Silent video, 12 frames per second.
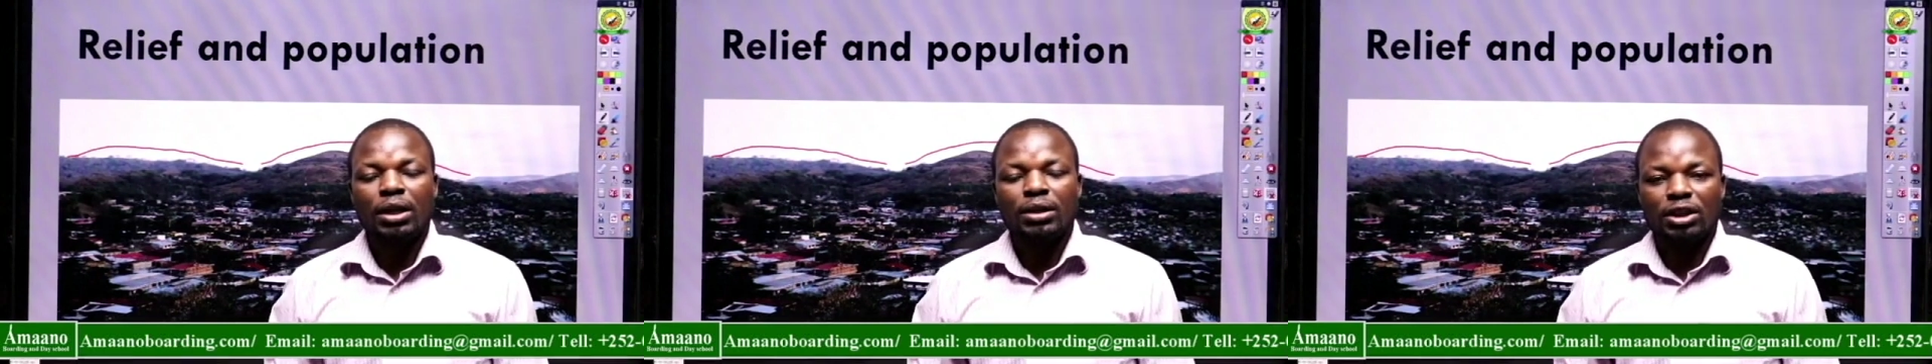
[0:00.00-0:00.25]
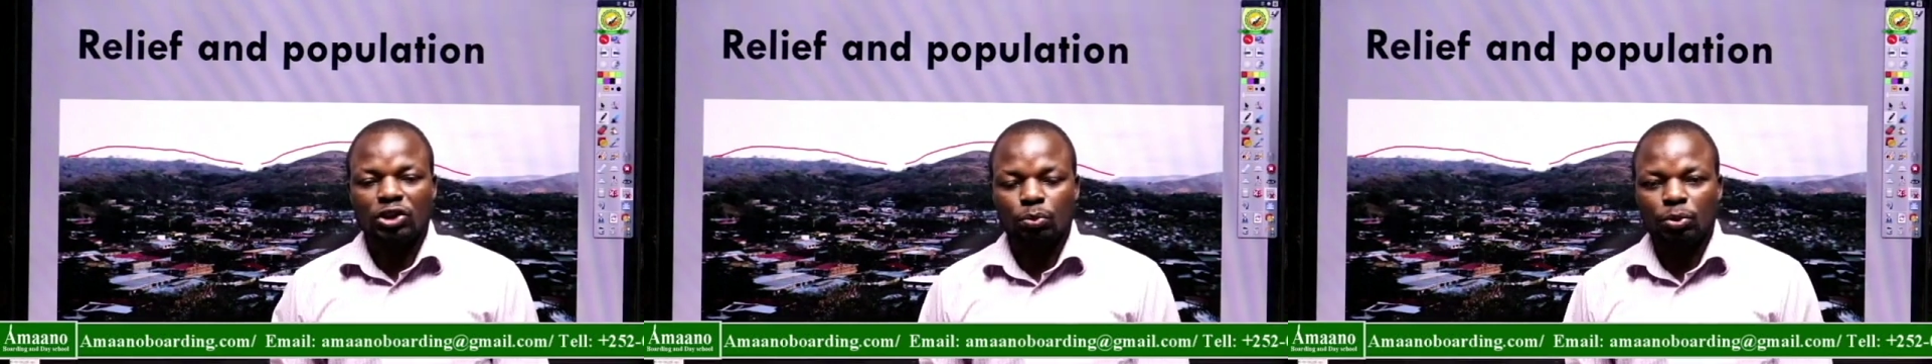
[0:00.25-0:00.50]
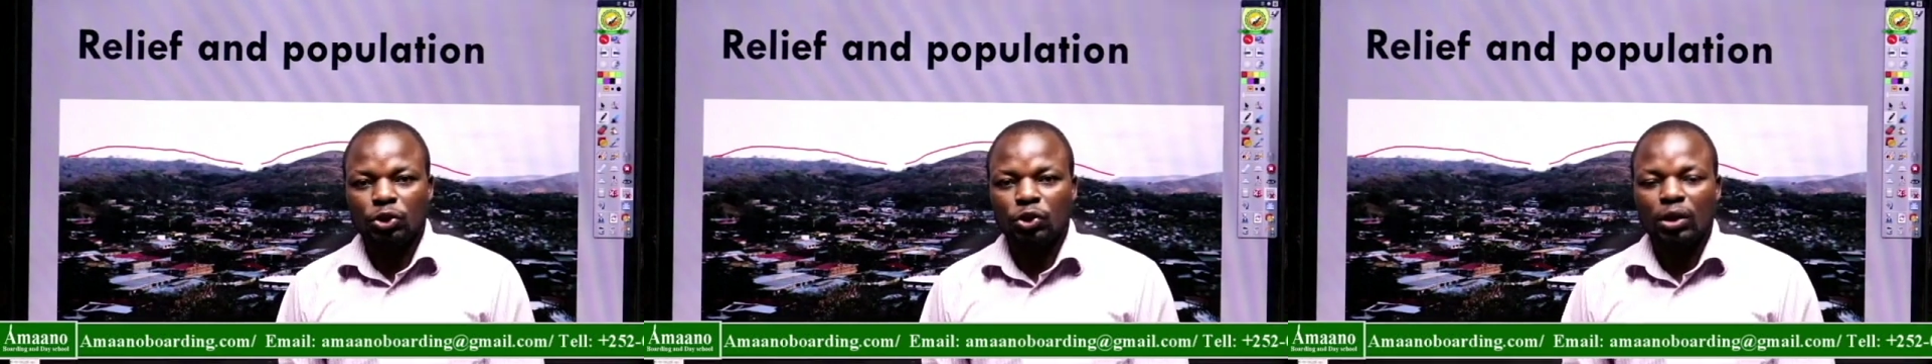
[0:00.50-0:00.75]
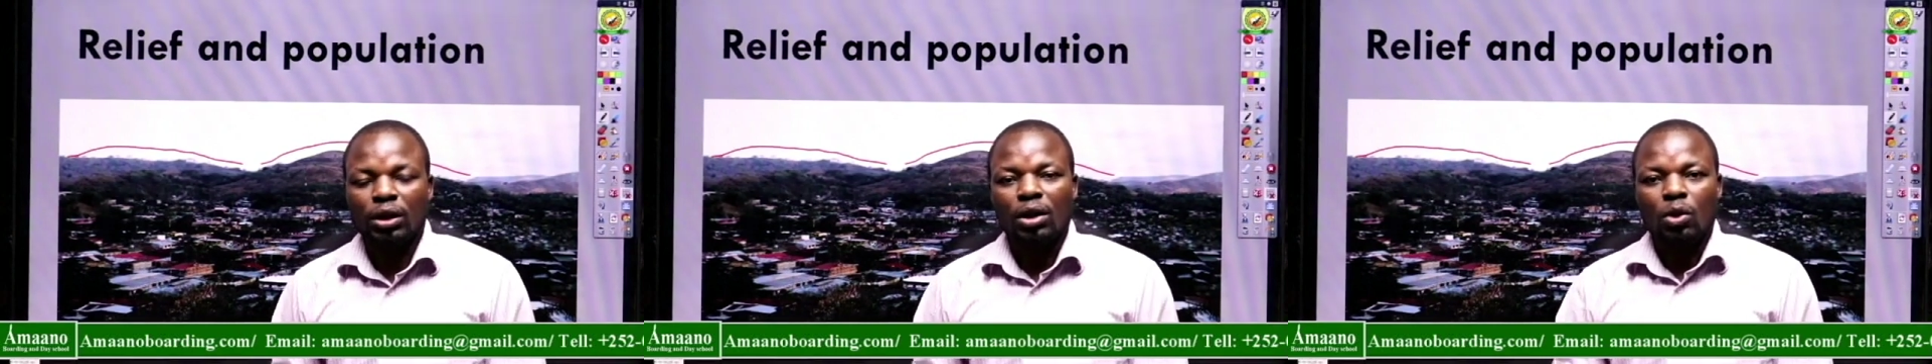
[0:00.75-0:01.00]

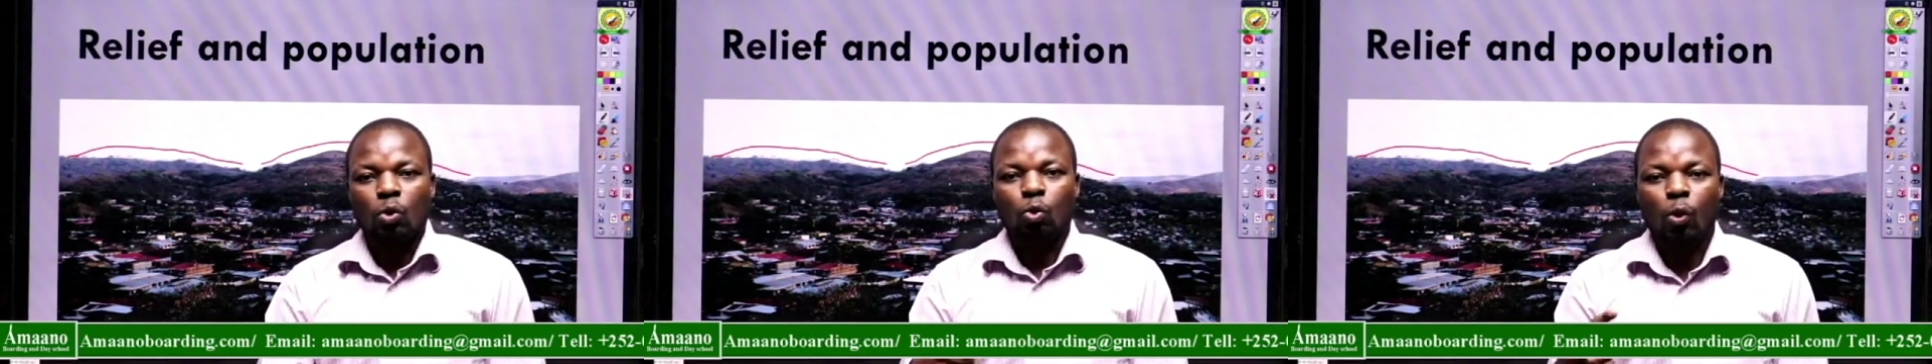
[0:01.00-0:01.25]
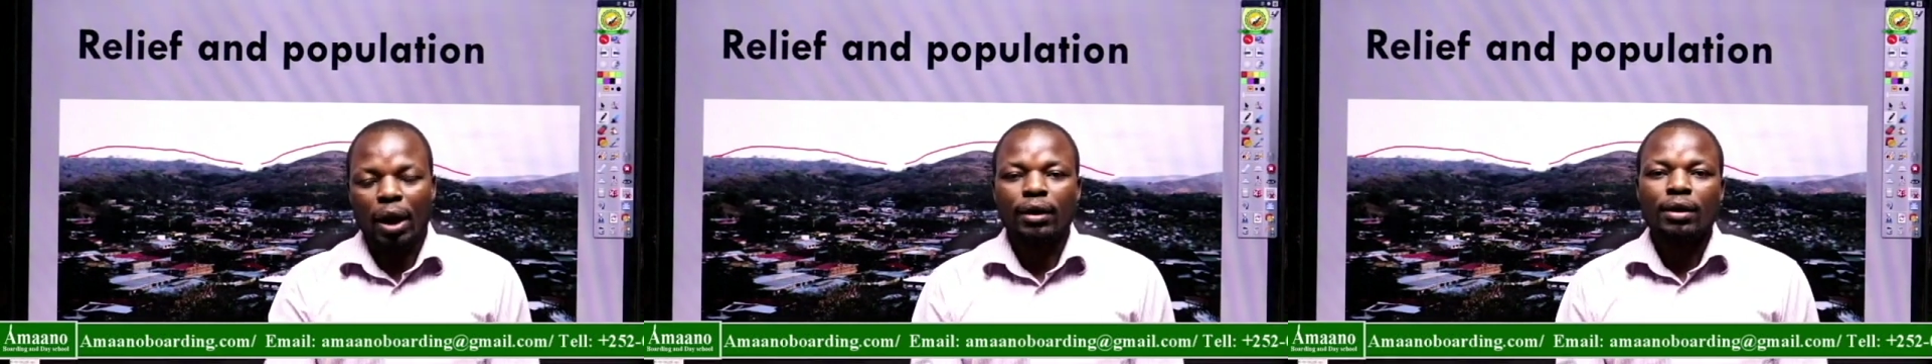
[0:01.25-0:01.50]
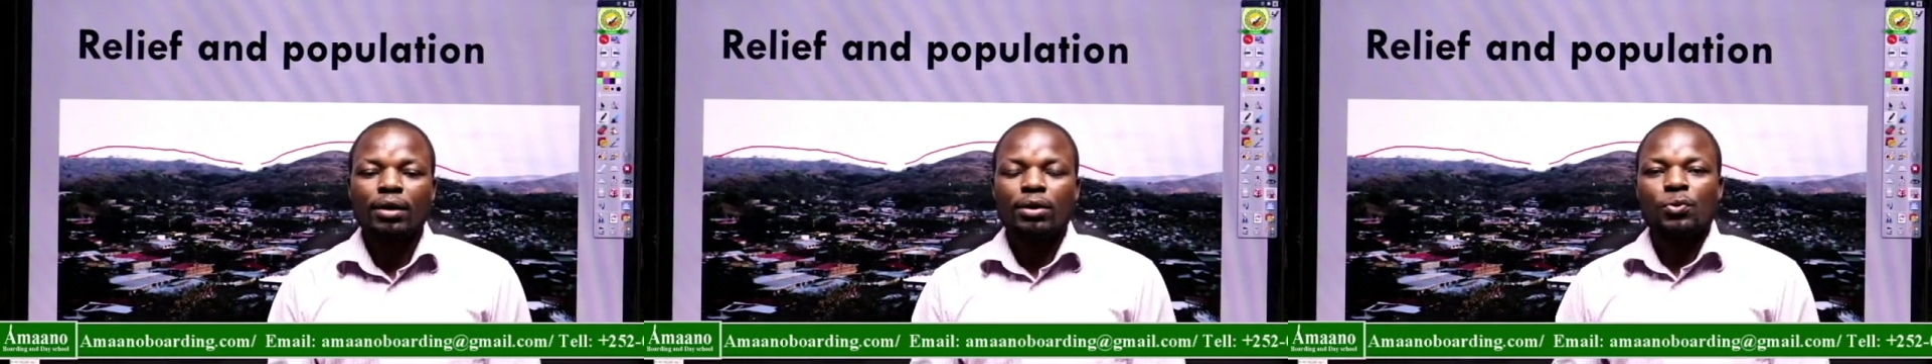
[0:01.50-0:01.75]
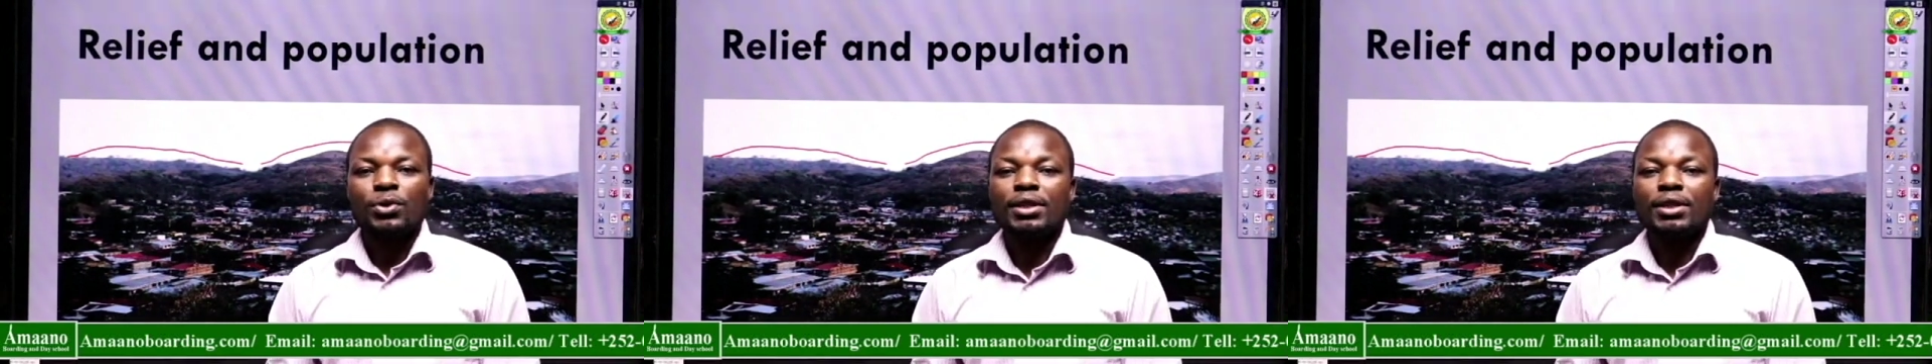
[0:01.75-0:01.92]
distribution. One, we